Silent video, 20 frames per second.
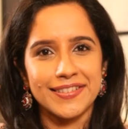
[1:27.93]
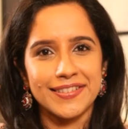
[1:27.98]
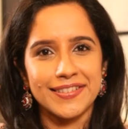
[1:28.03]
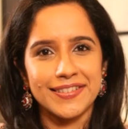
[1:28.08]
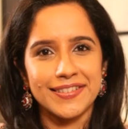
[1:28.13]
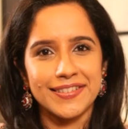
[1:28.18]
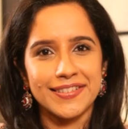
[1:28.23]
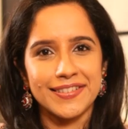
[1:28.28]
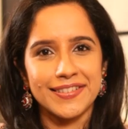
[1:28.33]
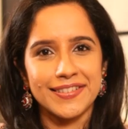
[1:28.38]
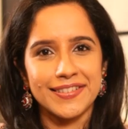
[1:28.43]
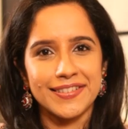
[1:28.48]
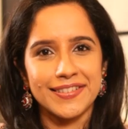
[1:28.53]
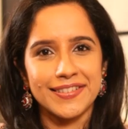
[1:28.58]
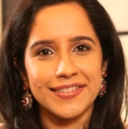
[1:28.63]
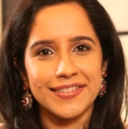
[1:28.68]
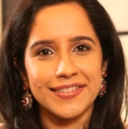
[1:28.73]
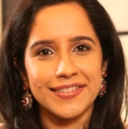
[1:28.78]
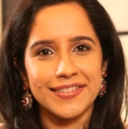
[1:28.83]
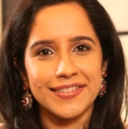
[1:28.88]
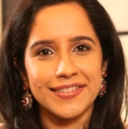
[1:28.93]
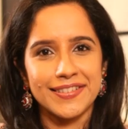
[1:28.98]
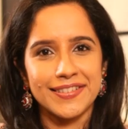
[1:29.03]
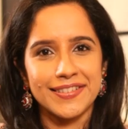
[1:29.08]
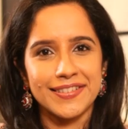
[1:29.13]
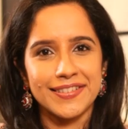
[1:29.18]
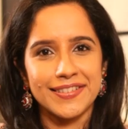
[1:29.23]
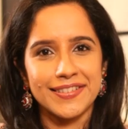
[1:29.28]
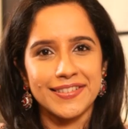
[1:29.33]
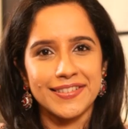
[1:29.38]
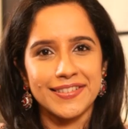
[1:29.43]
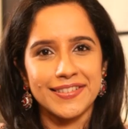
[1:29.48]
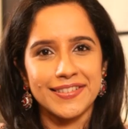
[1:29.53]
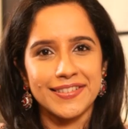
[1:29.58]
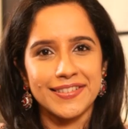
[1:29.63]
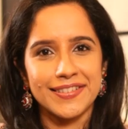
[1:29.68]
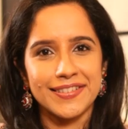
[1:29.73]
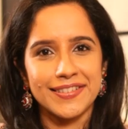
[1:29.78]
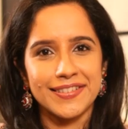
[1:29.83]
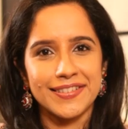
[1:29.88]

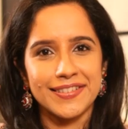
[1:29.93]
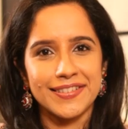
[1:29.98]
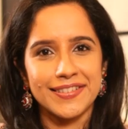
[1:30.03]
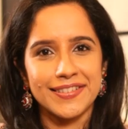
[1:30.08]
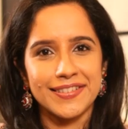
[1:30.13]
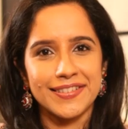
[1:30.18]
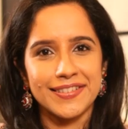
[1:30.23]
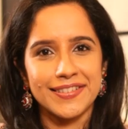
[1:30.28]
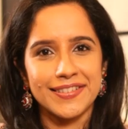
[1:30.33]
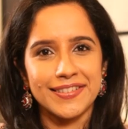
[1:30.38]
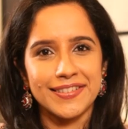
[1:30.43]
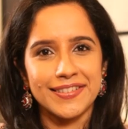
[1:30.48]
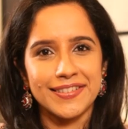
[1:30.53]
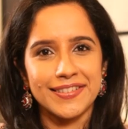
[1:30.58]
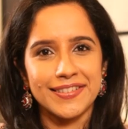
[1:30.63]
(no lip movement)